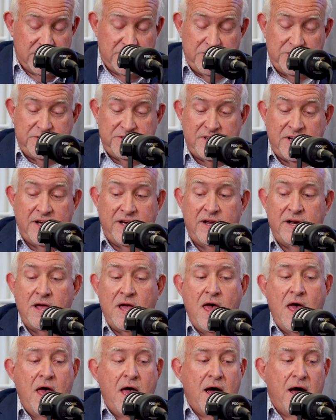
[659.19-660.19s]
as you said,
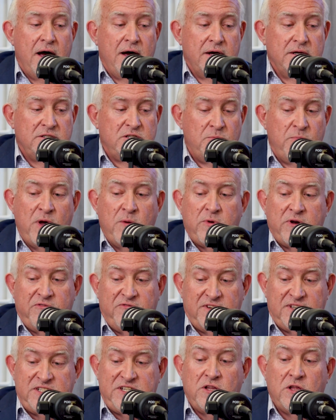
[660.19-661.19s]
to be able to
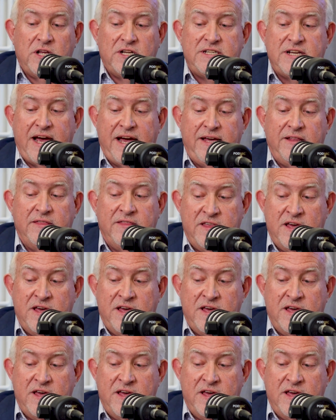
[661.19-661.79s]
facilitate